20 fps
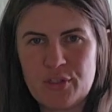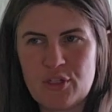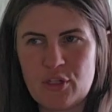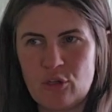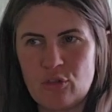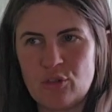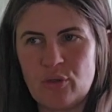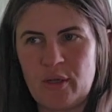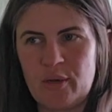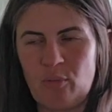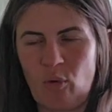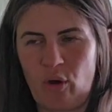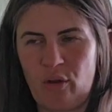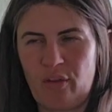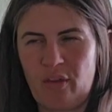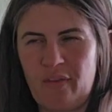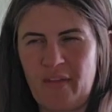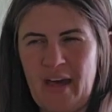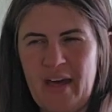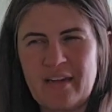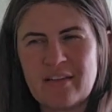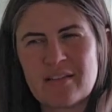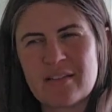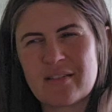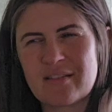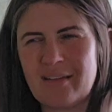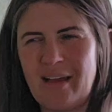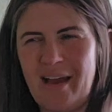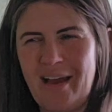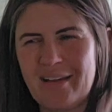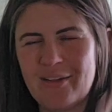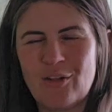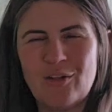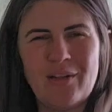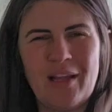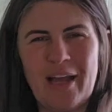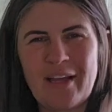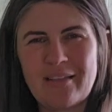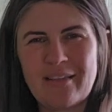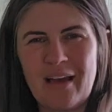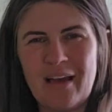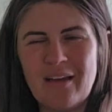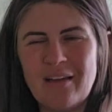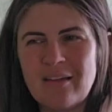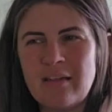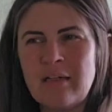So doing more than that is, I don't like that